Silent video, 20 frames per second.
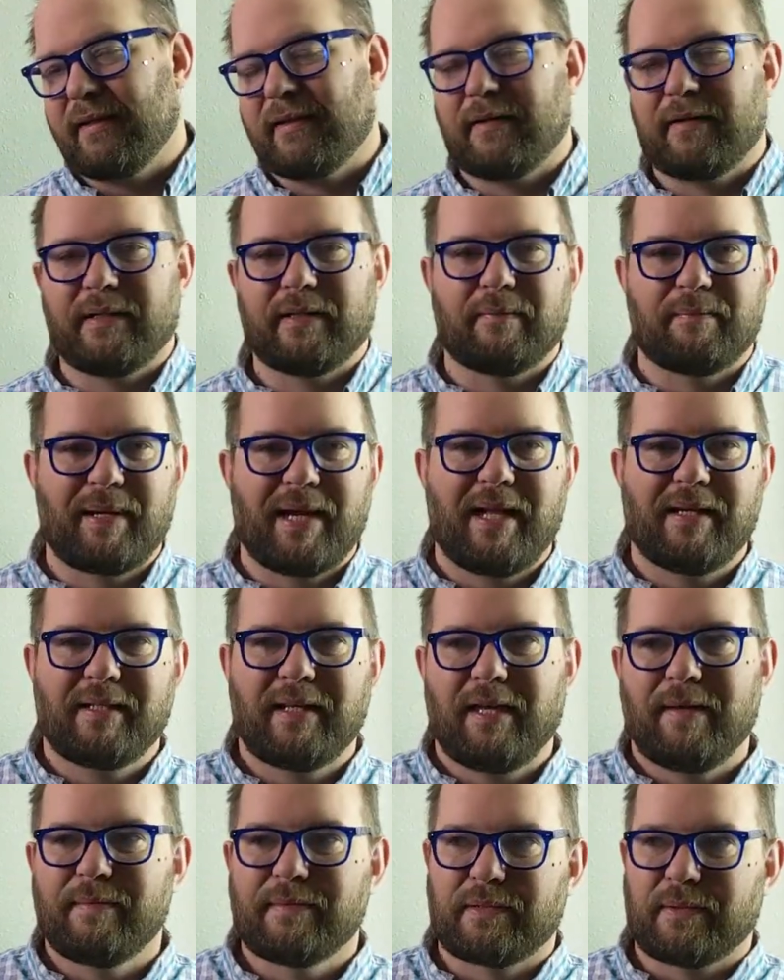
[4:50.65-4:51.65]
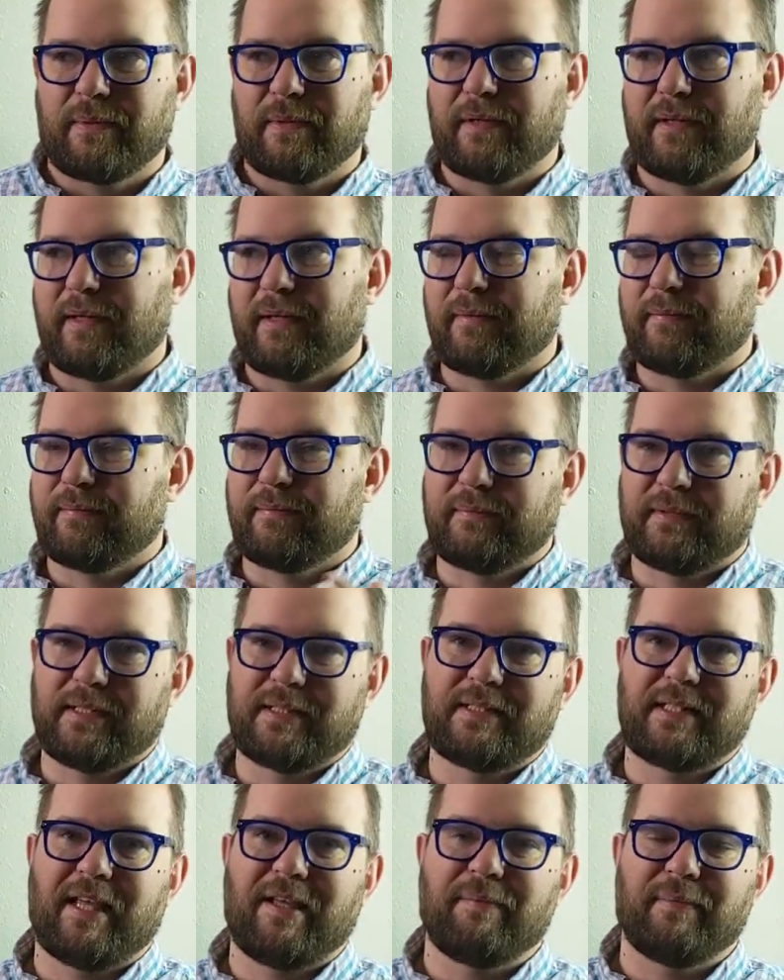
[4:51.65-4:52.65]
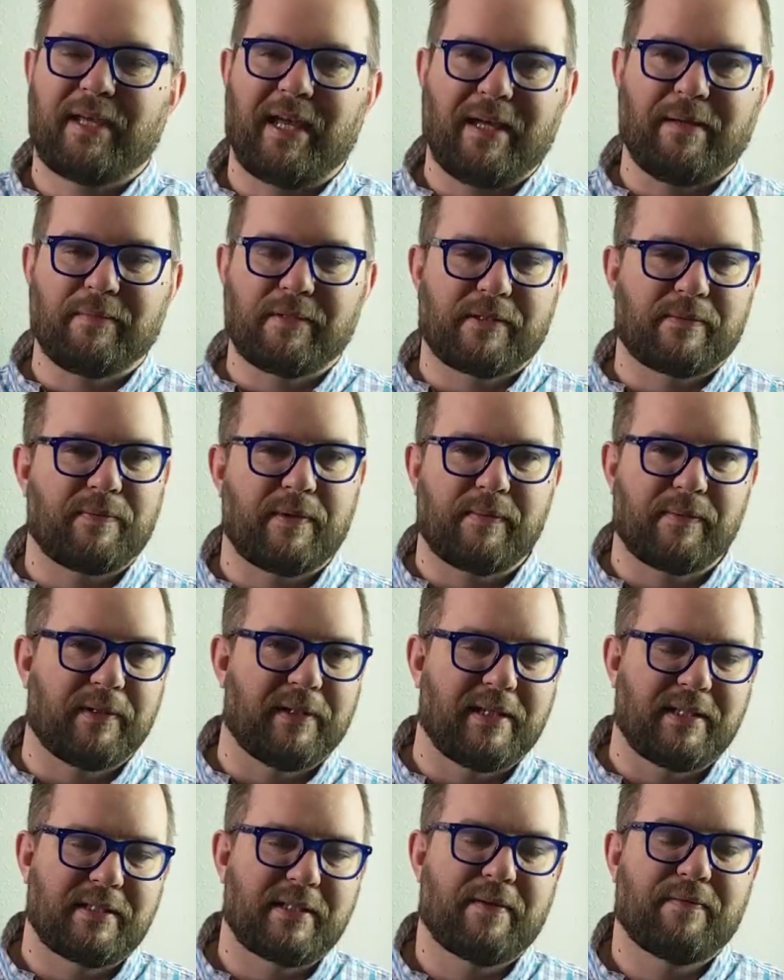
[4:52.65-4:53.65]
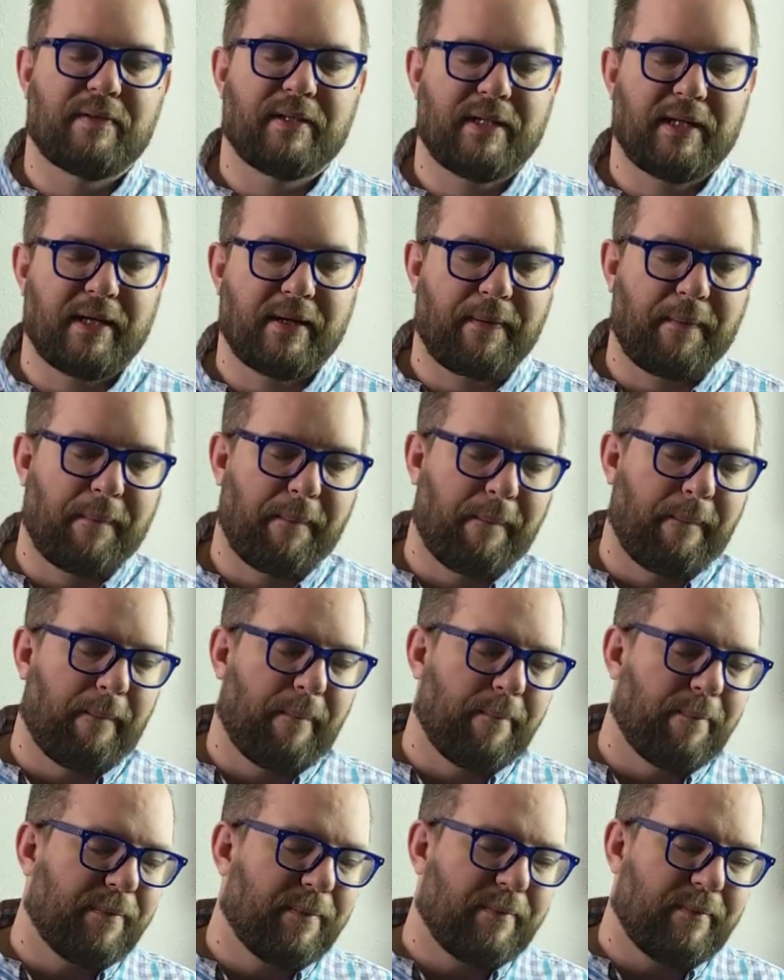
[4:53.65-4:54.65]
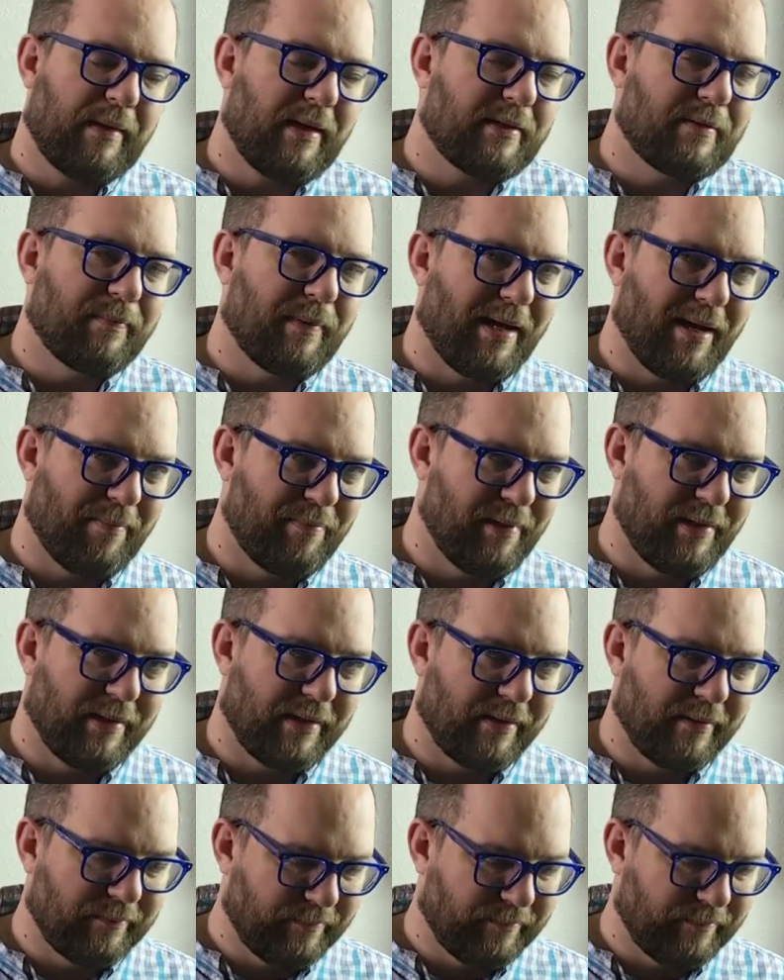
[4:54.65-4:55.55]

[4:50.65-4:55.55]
They're either bad games or they're the same game just re-released every year. That's my opinion.